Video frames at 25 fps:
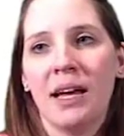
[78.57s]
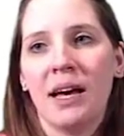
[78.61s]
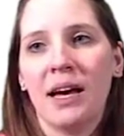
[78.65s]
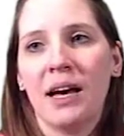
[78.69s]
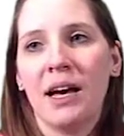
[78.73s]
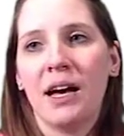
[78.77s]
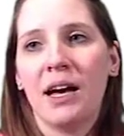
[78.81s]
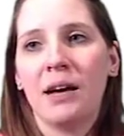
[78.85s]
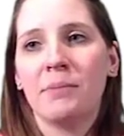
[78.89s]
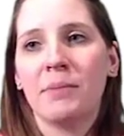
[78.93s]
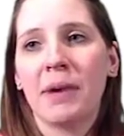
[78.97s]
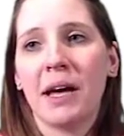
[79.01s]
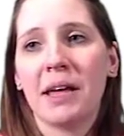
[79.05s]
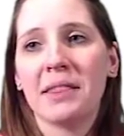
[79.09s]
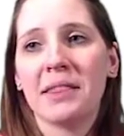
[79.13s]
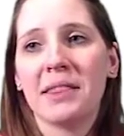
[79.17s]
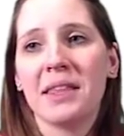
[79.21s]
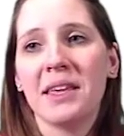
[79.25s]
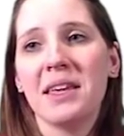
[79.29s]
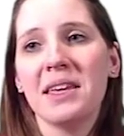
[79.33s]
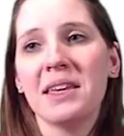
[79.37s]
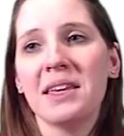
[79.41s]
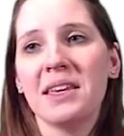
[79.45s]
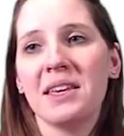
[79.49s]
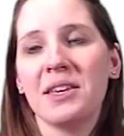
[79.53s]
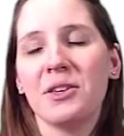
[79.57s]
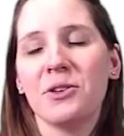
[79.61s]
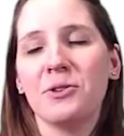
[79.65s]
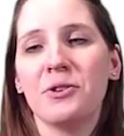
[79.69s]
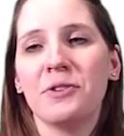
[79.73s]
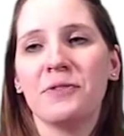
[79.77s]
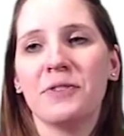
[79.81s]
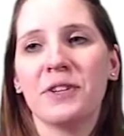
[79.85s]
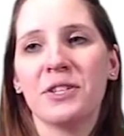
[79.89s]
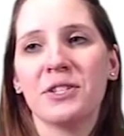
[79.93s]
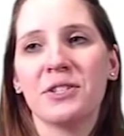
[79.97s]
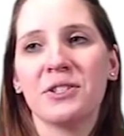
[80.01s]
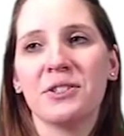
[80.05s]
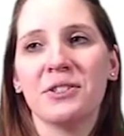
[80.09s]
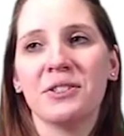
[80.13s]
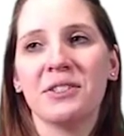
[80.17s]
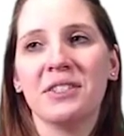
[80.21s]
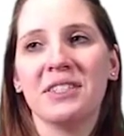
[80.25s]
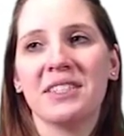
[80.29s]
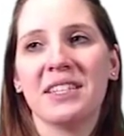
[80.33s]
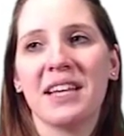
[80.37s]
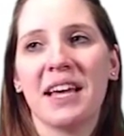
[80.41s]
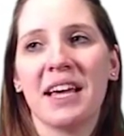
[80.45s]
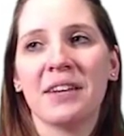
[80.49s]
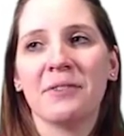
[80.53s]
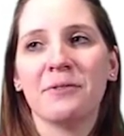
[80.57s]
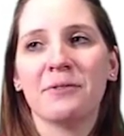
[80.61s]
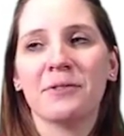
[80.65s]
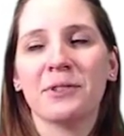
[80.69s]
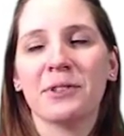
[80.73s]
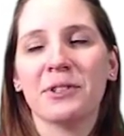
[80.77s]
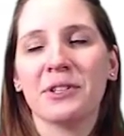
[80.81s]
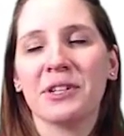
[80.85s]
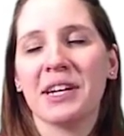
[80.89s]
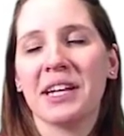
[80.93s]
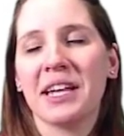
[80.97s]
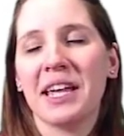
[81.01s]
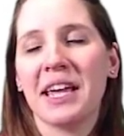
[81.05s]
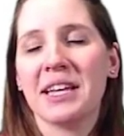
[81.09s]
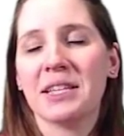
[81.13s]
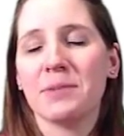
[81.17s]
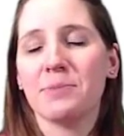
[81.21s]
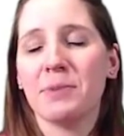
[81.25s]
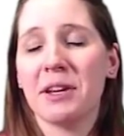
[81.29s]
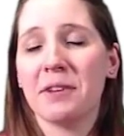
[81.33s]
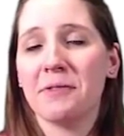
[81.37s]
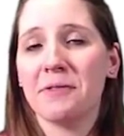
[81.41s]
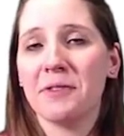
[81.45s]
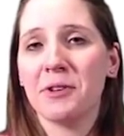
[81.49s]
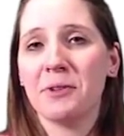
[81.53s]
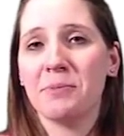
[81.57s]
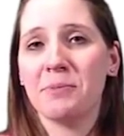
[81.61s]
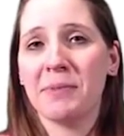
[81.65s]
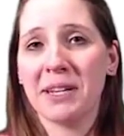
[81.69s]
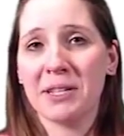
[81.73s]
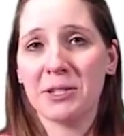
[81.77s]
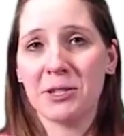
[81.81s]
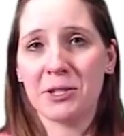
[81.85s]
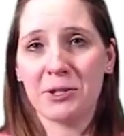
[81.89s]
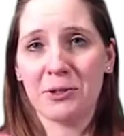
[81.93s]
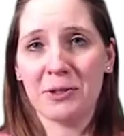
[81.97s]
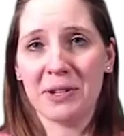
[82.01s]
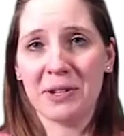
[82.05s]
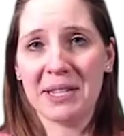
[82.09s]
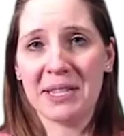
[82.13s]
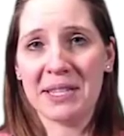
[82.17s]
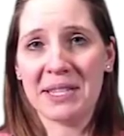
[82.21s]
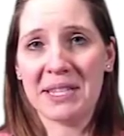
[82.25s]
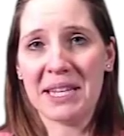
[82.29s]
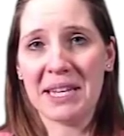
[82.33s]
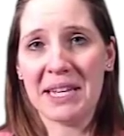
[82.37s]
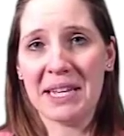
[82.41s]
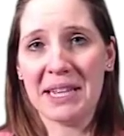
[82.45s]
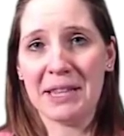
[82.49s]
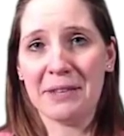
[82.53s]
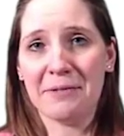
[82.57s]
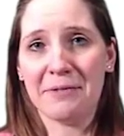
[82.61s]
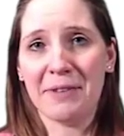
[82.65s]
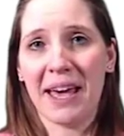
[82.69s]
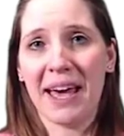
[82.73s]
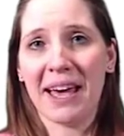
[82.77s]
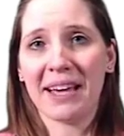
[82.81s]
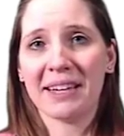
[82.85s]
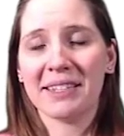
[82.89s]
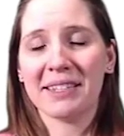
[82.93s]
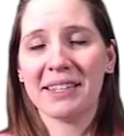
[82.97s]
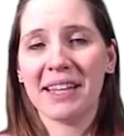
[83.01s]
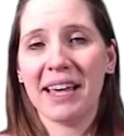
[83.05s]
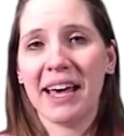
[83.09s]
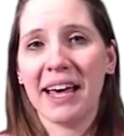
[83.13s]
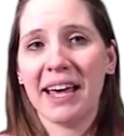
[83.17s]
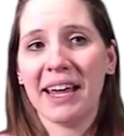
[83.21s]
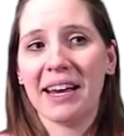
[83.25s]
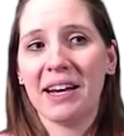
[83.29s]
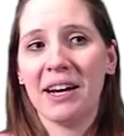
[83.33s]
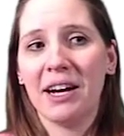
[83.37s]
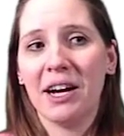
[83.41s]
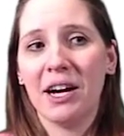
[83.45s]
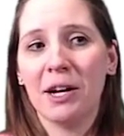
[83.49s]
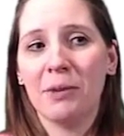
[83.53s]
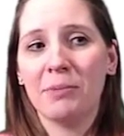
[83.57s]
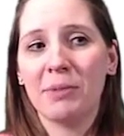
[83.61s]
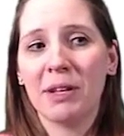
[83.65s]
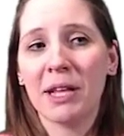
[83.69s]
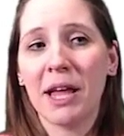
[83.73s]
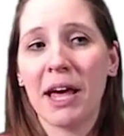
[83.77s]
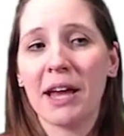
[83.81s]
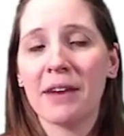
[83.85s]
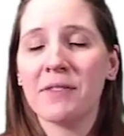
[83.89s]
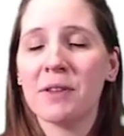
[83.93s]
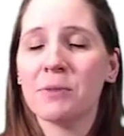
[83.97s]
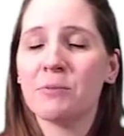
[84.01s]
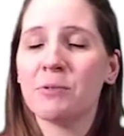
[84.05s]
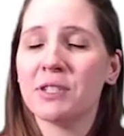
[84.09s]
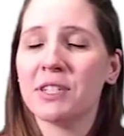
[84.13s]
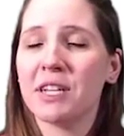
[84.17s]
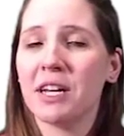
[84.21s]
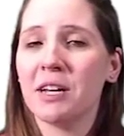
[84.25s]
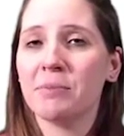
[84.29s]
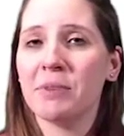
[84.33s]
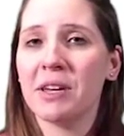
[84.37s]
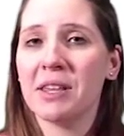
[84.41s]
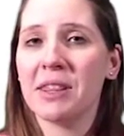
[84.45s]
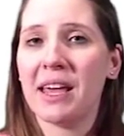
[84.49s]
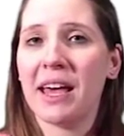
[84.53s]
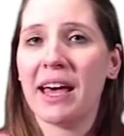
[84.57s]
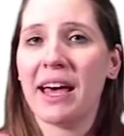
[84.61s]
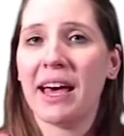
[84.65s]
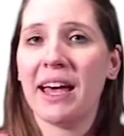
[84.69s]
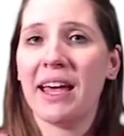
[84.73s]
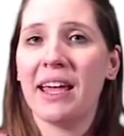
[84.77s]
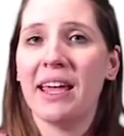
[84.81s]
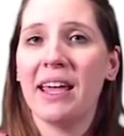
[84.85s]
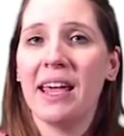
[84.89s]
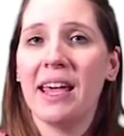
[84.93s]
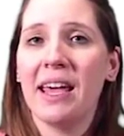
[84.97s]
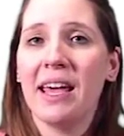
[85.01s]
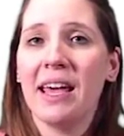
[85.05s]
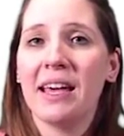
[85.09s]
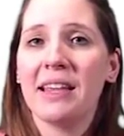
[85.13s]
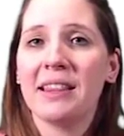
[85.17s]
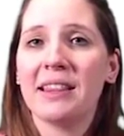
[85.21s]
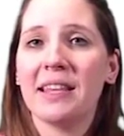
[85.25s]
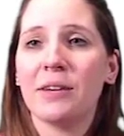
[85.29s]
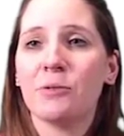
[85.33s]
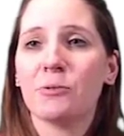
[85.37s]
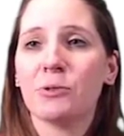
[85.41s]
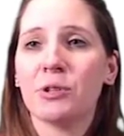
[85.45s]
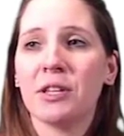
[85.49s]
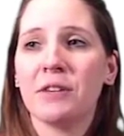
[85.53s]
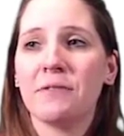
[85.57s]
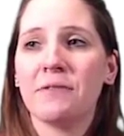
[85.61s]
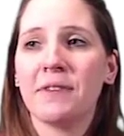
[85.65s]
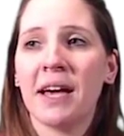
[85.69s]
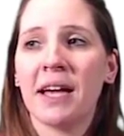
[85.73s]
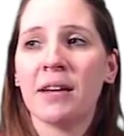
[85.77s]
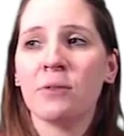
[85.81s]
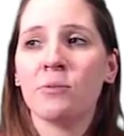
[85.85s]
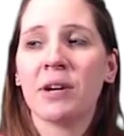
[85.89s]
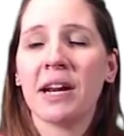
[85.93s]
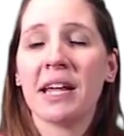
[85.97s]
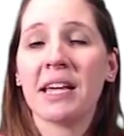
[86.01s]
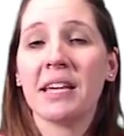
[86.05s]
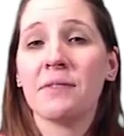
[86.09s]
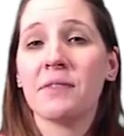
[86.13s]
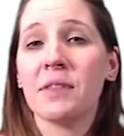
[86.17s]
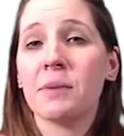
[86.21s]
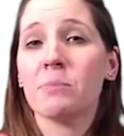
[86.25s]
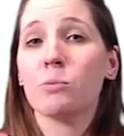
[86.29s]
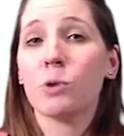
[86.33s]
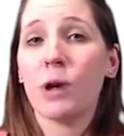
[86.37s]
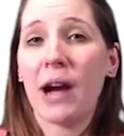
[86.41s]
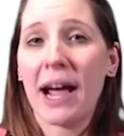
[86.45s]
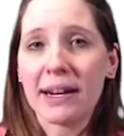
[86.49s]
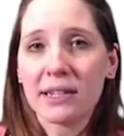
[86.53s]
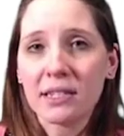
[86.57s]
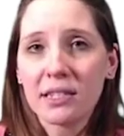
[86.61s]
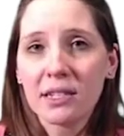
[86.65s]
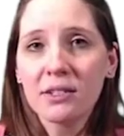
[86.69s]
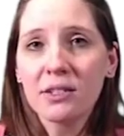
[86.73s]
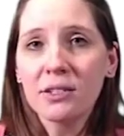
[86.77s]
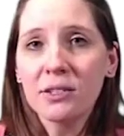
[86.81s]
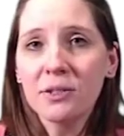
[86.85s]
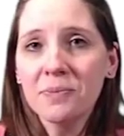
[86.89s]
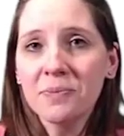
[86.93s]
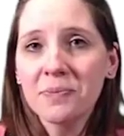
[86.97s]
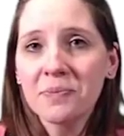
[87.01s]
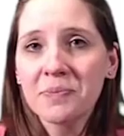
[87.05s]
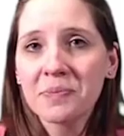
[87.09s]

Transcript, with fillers: Um, I think universal design for learning has benefited my students in the fact that um, a lot of them will tell me that they really find what I give them practical